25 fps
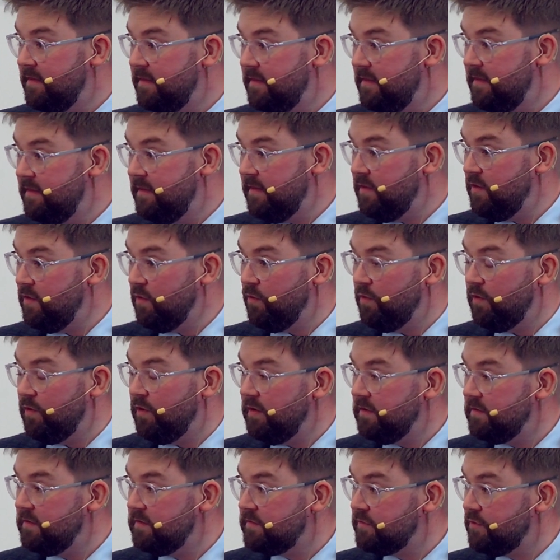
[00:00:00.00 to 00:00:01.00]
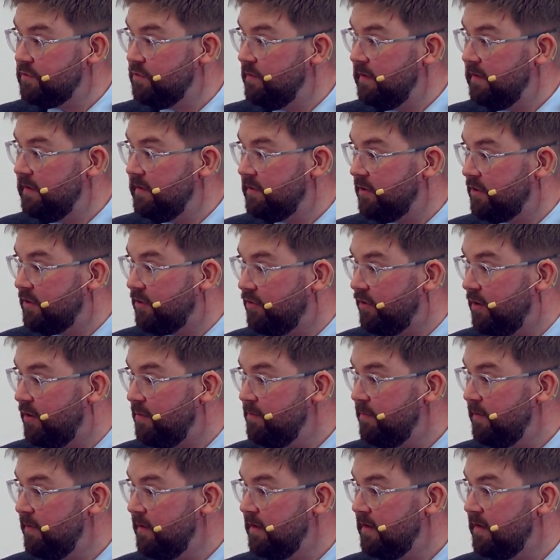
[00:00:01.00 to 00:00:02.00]
that the world is going to
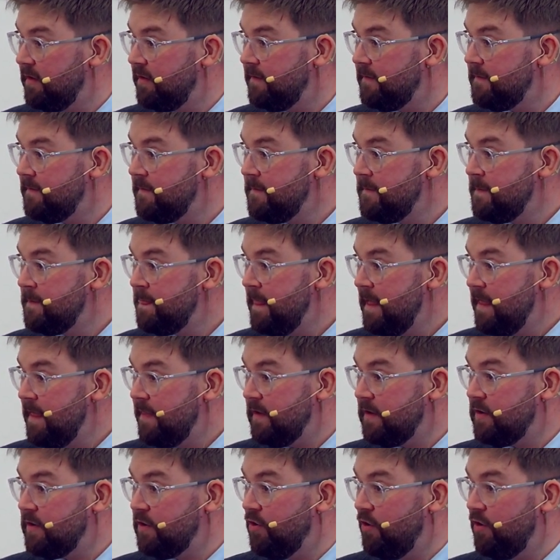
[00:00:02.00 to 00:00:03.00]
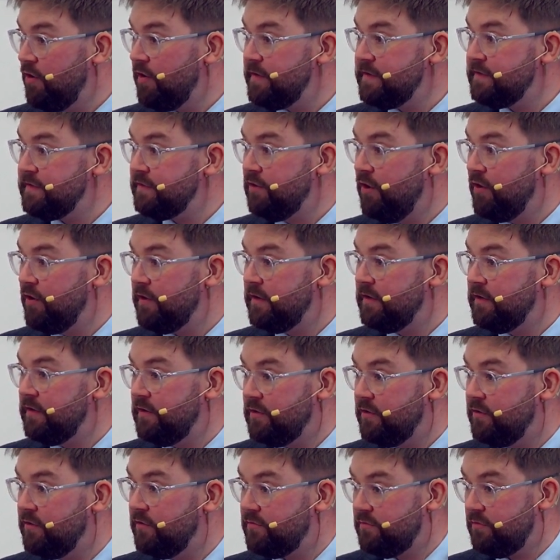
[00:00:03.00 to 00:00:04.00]
crumble, that God is not in
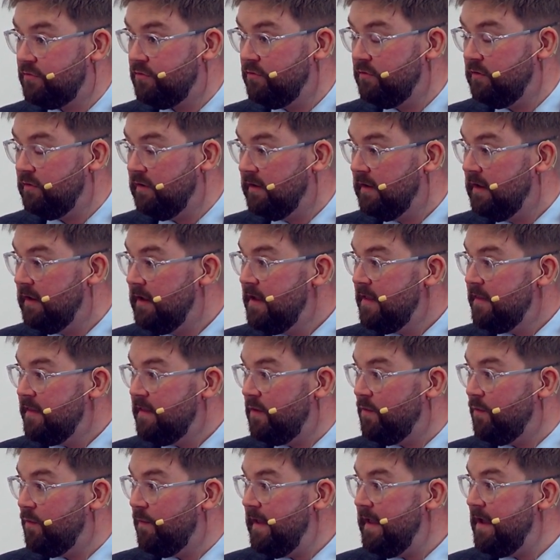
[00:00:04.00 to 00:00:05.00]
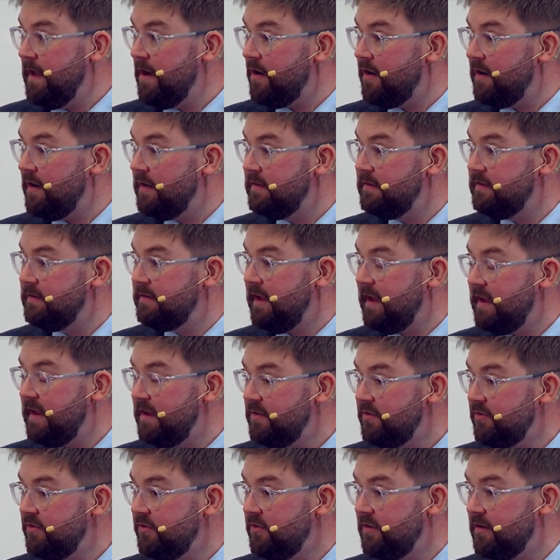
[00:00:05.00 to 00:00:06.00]
control, that we are in
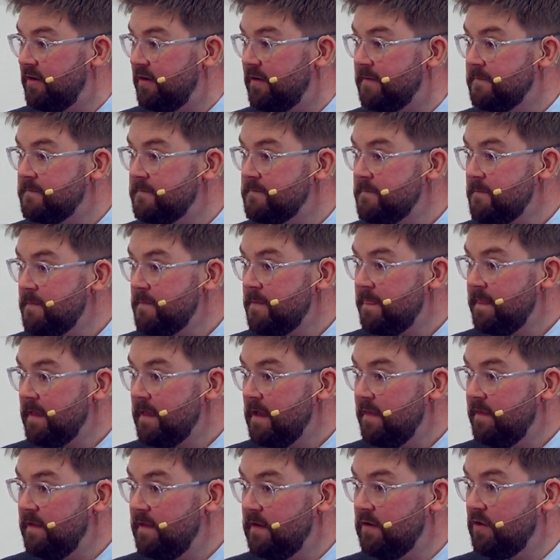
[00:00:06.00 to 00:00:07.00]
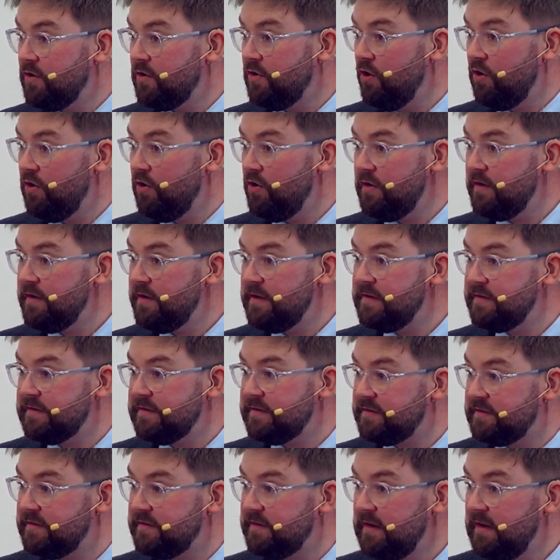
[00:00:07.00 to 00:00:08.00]
danger, that God
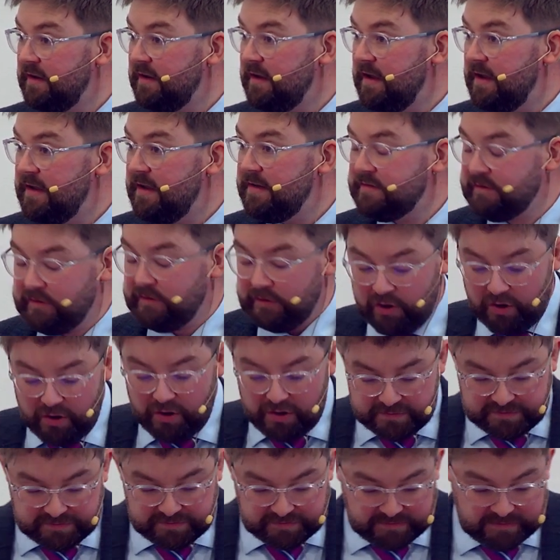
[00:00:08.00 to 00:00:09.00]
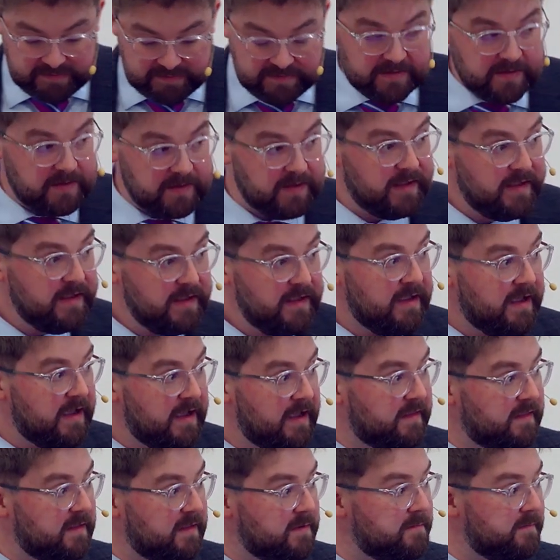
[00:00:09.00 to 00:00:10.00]
is, is lost in the,
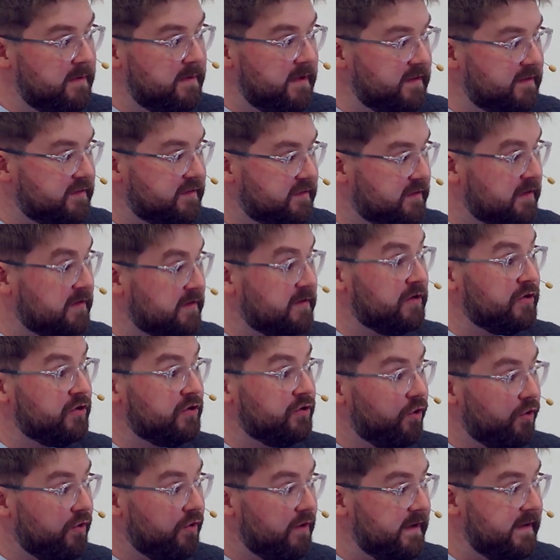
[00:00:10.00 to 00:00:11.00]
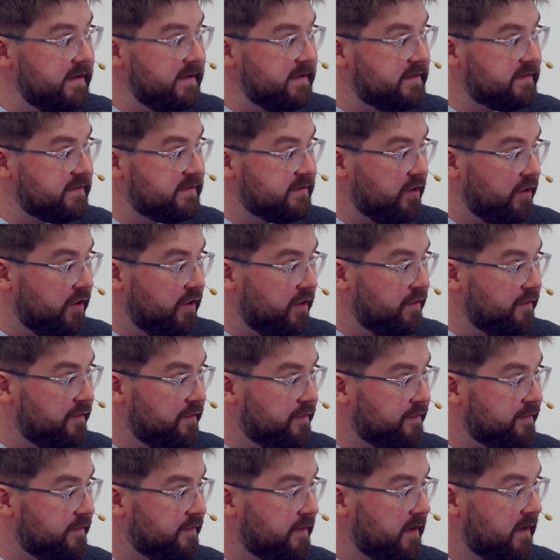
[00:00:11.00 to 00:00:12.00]
in the midst and the noise
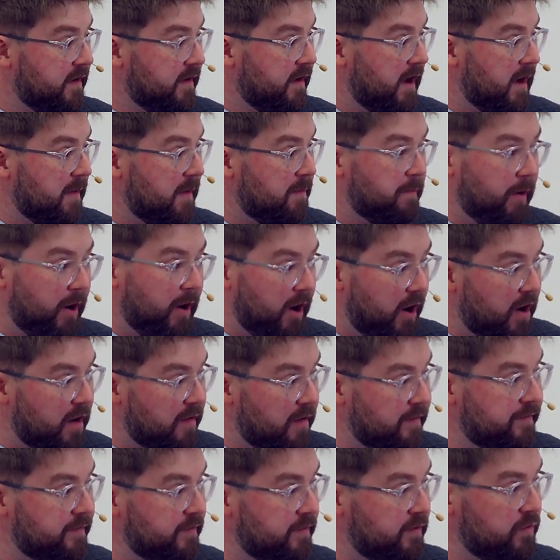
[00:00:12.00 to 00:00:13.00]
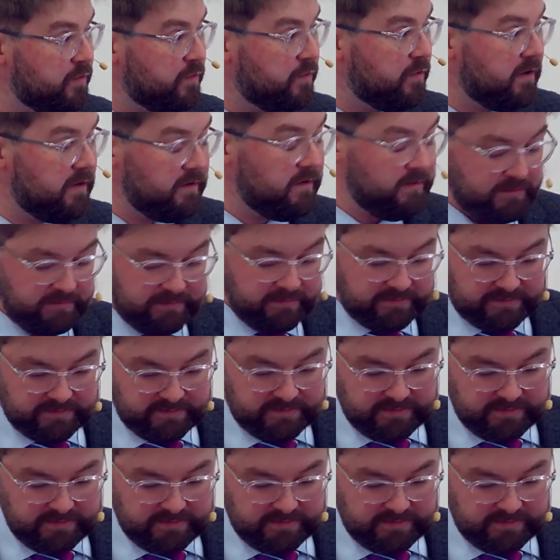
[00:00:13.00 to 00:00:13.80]
of a powerful world